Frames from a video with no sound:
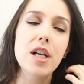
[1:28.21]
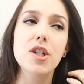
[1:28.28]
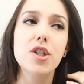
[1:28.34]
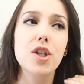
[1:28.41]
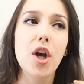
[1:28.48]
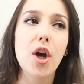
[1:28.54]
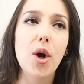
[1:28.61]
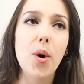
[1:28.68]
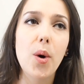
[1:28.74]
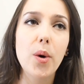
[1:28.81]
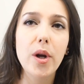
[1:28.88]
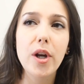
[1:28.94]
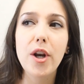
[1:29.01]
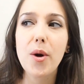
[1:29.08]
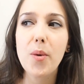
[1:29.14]

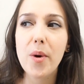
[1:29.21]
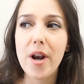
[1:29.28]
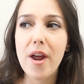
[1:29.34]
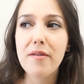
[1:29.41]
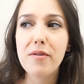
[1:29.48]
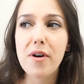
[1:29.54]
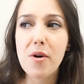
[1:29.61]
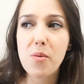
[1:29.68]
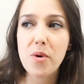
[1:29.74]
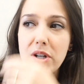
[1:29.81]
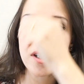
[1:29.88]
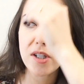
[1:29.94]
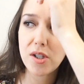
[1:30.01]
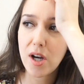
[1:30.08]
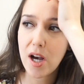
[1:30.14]
So, you know, whenever I
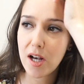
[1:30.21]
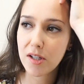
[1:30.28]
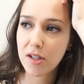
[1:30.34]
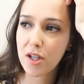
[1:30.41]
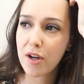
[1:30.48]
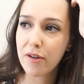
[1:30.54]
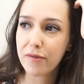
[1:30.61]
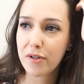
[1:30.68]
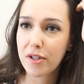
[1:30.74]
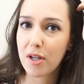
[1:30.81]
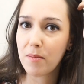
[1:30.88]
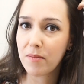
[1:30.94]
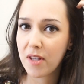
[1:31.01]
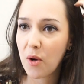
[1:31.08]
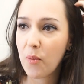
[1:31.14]
wanted to ask her for
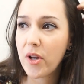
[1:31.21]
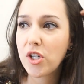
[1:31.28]
something,